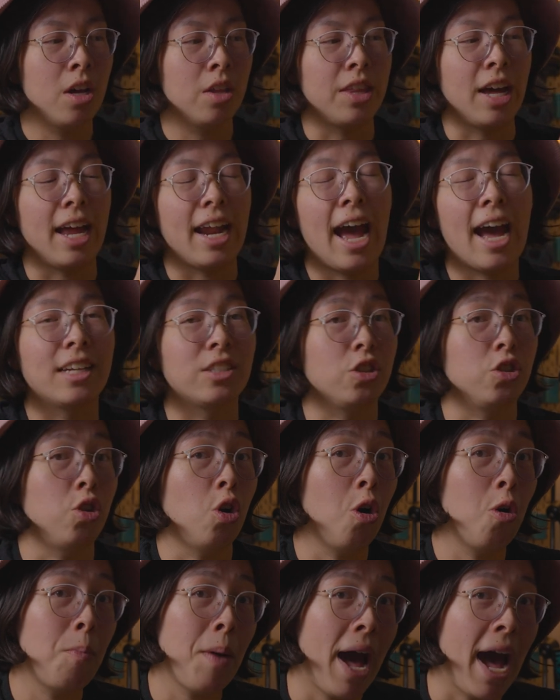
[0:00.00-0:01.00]
that has
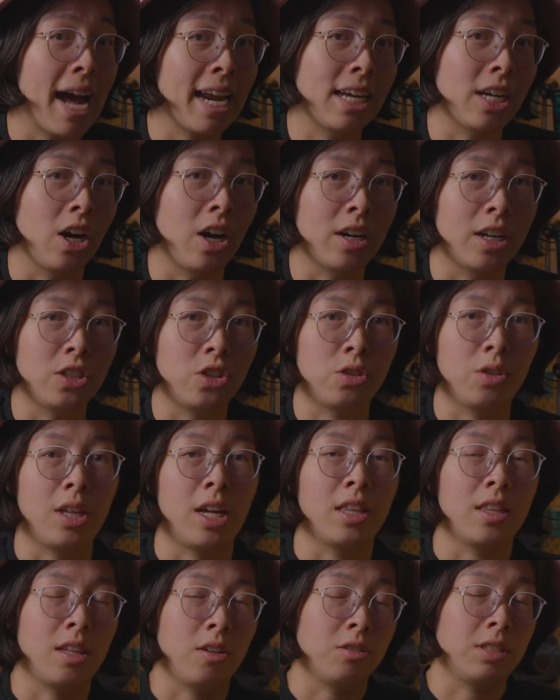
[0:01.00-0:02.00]
no padding on it so
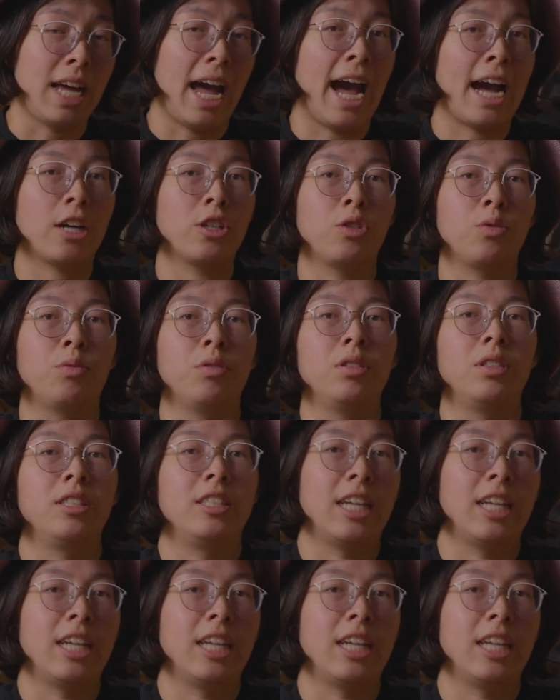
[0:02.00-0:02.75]
that there's actual